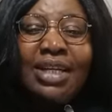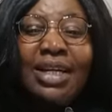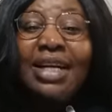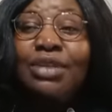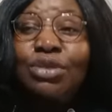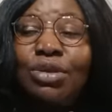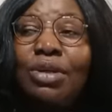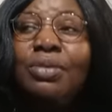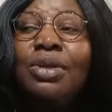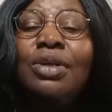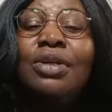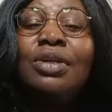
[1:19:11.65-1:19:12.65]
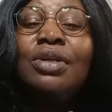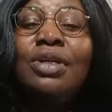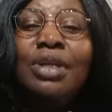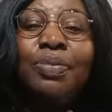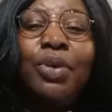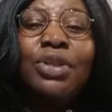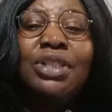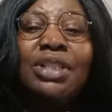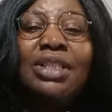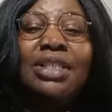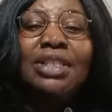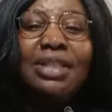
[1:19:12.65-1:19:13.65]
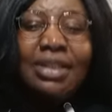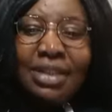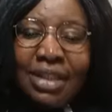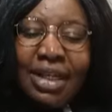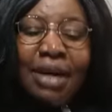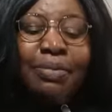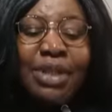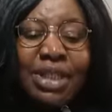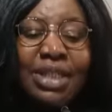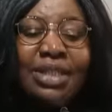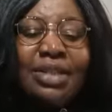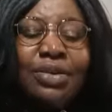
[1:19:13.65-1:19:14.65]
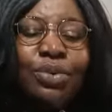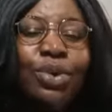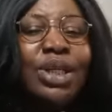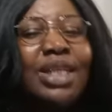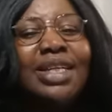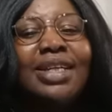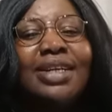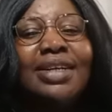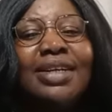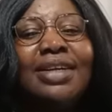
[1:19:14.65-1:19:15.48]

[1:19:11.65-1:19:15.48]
They can stop importing it. They can be eating the one here.